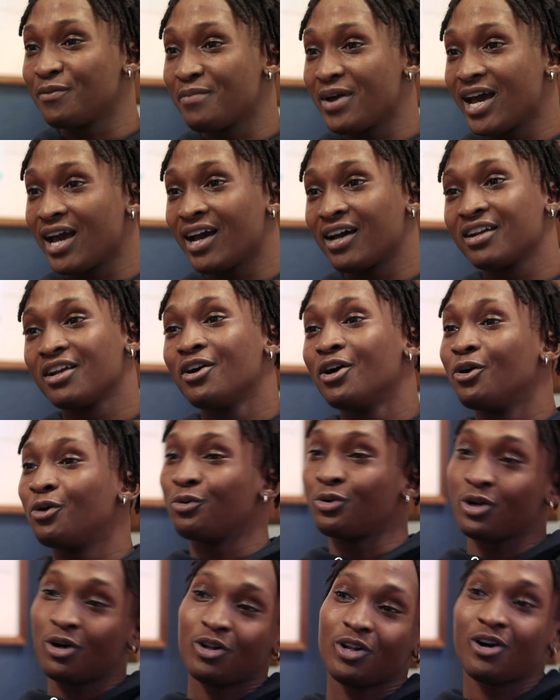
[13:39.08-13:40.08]
man
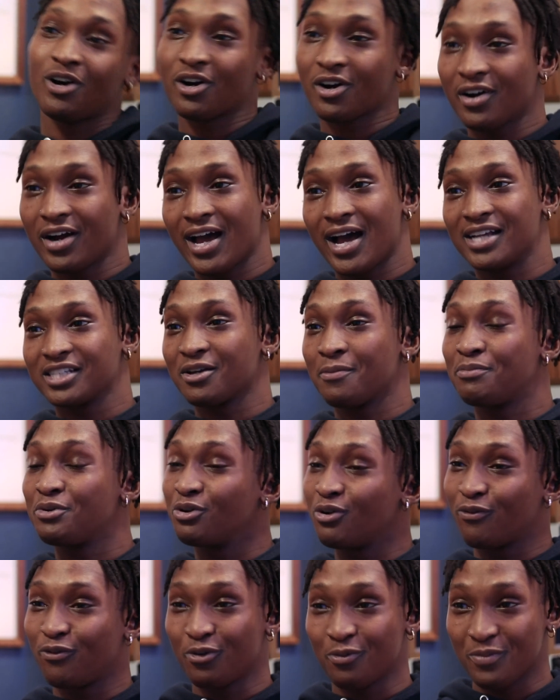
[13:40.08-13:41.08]
who no longer has a
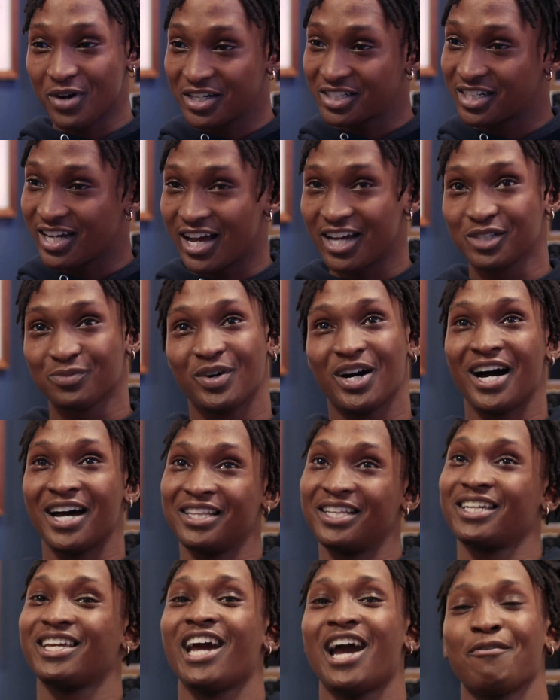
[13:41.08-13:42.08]
beautiful mustache
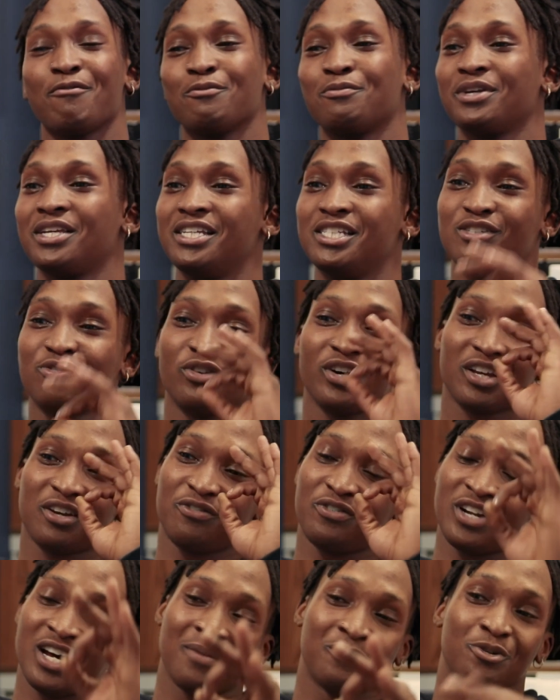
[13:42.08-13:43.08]
behind the camera, but he's
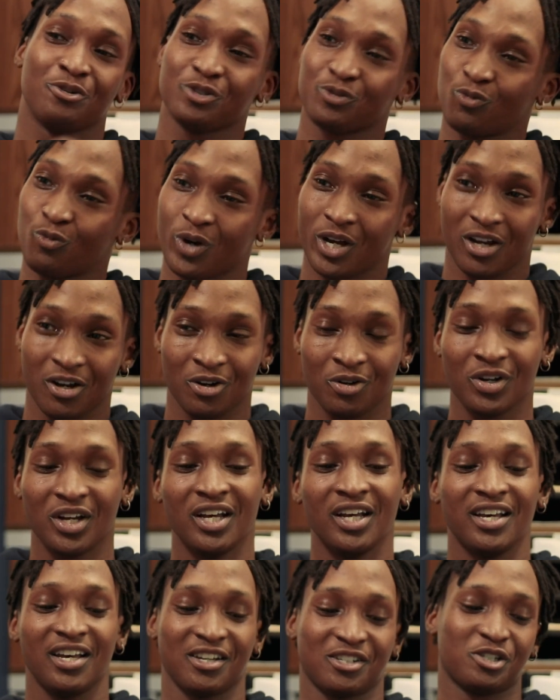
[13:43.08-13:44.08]
phenomenal as well.
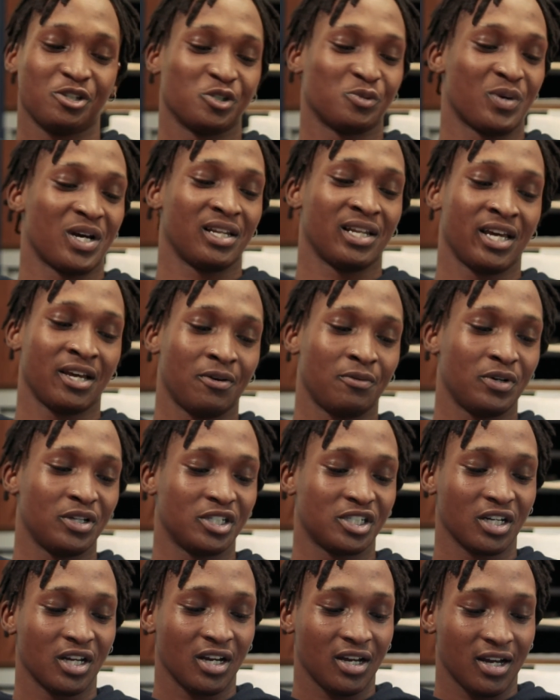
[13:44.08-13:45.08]
Excuse my
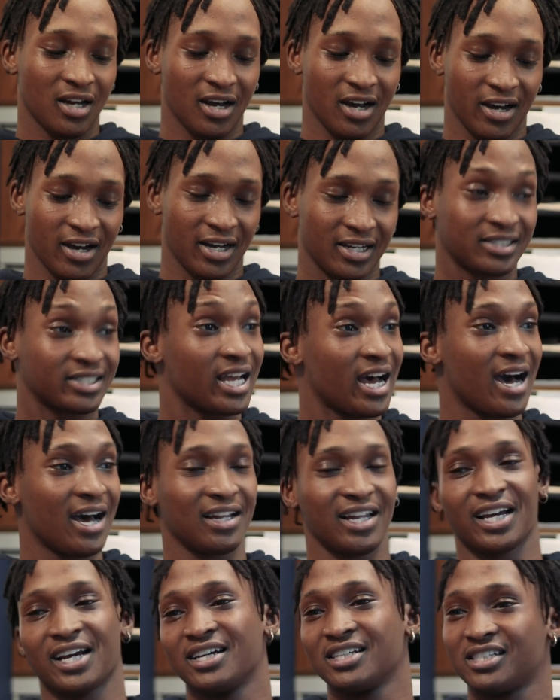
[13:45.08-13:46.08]
language.
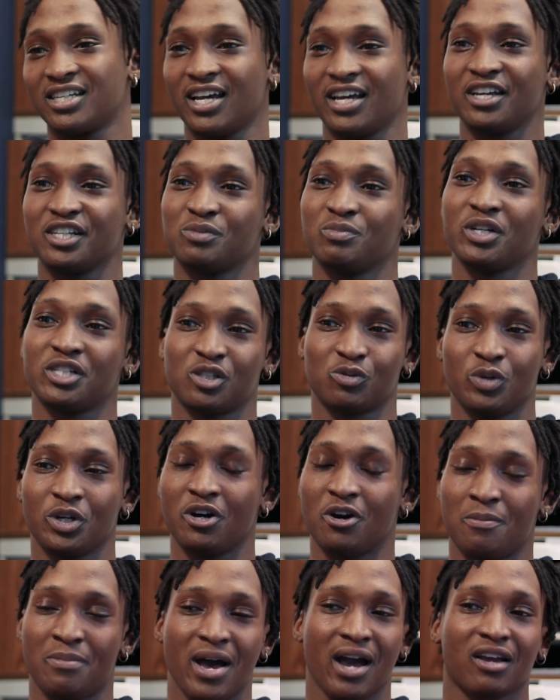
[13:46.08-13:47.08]
Todd, like I say, as much as we
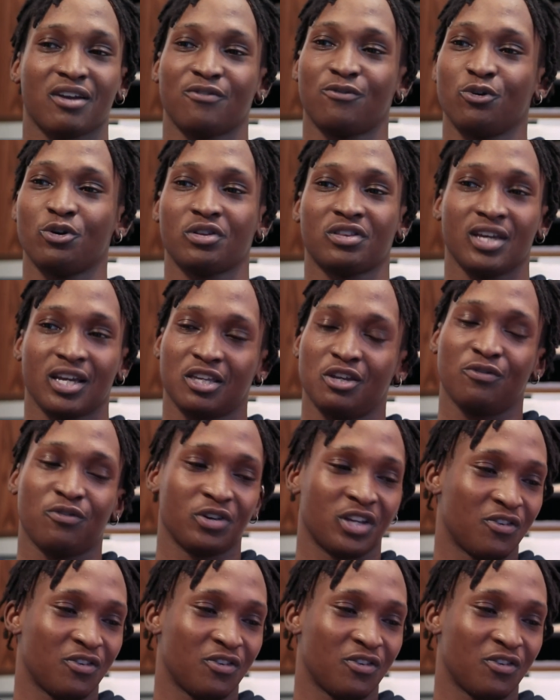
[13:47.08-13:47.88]
go back and forth, thank you for